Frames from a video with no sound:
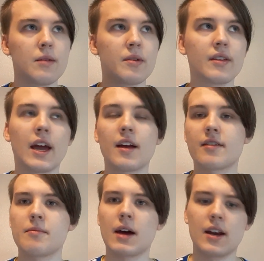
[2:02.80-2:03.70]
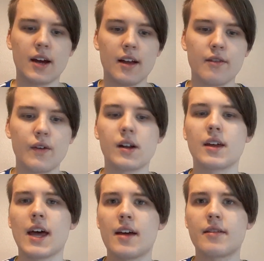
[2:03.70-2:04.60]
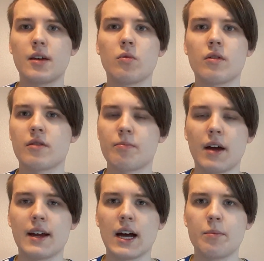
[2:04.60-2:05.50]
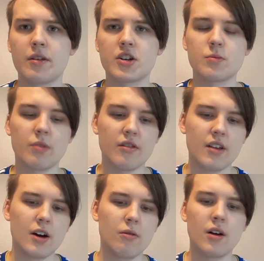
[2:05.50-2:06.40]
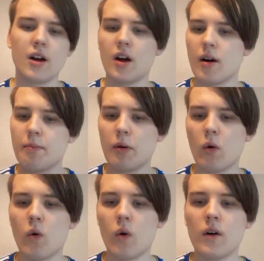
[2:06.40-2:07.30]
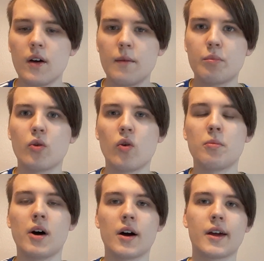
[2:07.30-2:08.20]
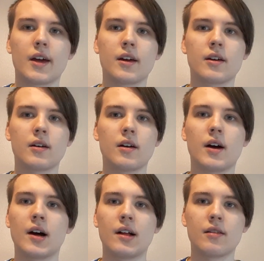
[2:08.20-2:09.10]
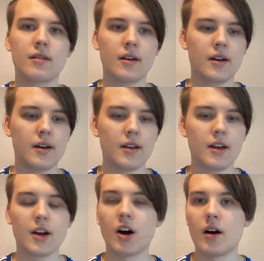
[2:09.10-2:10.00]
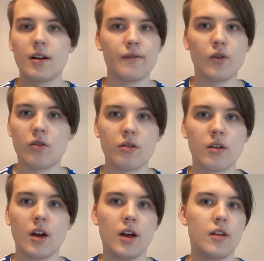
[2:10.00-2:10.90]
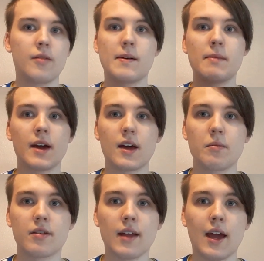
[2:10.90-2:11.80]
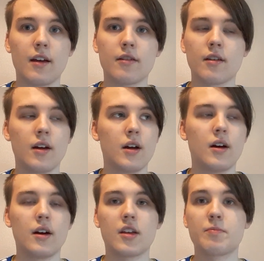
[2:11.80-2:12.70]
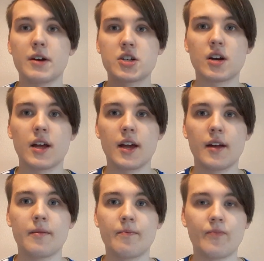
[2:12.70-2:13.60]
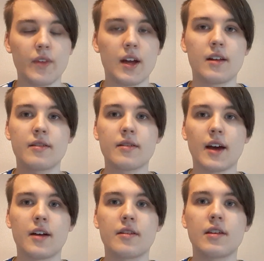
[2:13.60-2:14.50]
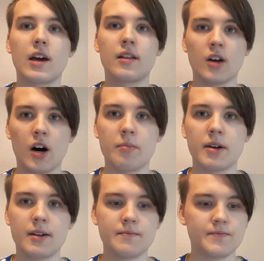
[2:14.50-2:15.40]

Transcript: the mistakes he made against Villa, yes, he was played out of position, but still poor, poor marking. And you can't afford to be making mistakes, especially in a second City derby.